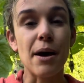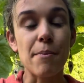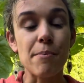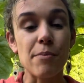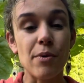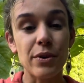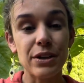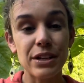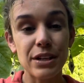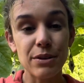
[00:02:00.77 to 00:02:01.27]

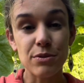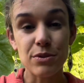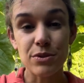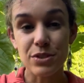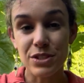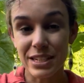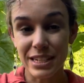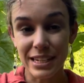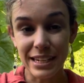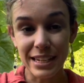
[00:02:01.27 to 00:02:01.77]
morning
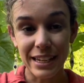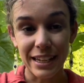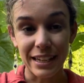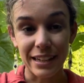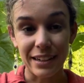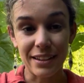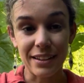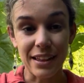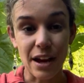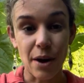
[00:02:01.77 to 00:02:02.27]

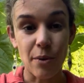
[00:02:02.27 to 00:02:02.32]
routine that